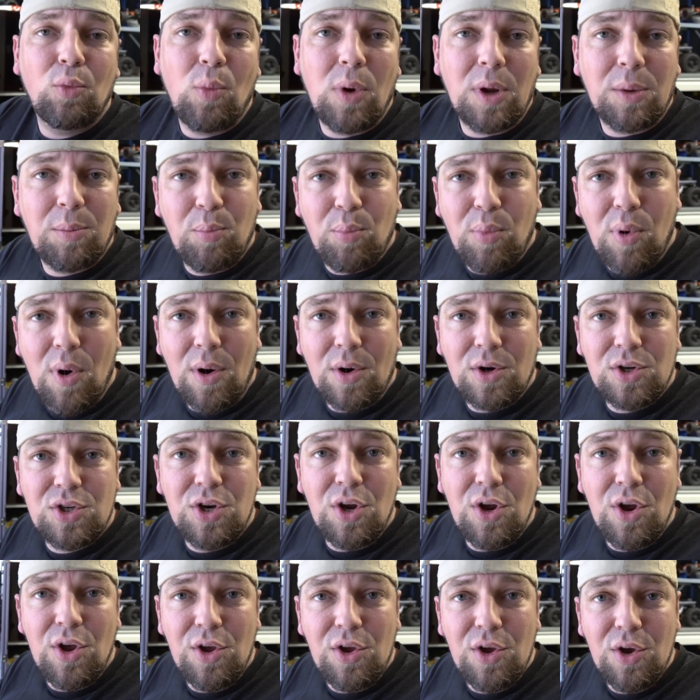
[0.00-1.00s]
what
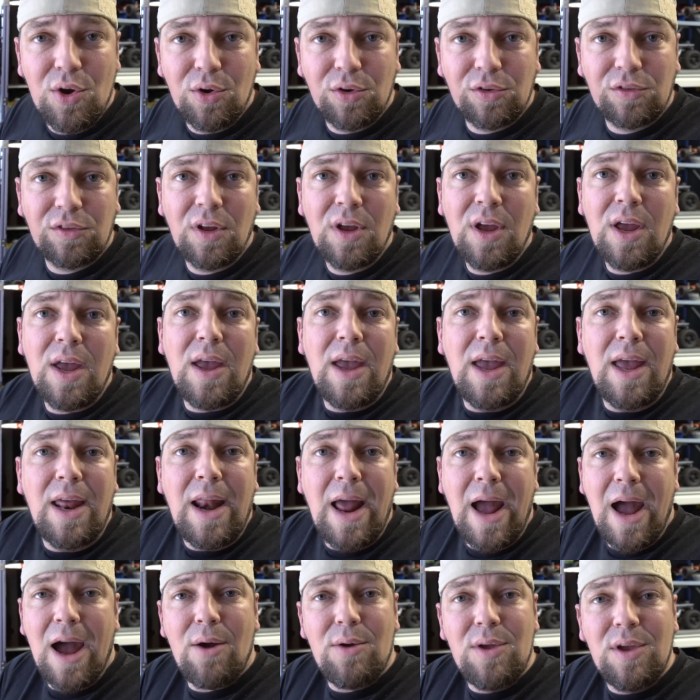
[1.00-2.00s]
parts you used,
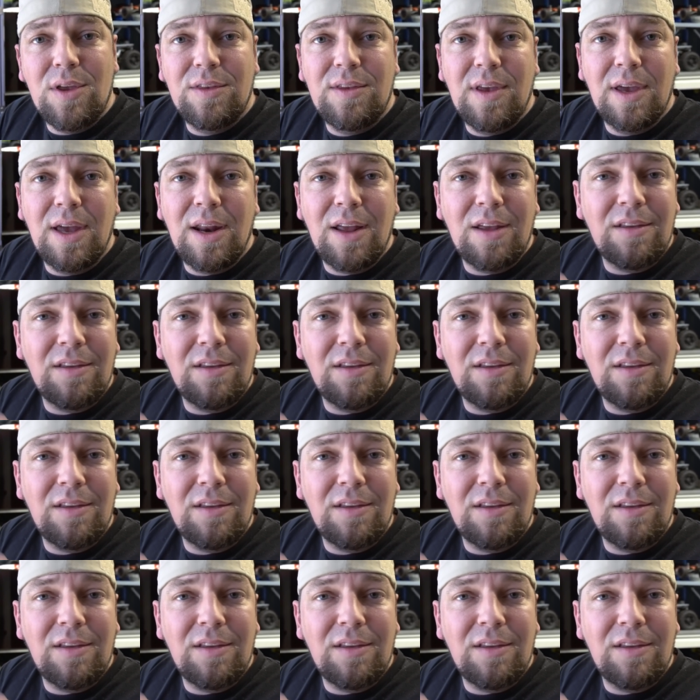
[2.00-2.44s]
and how you did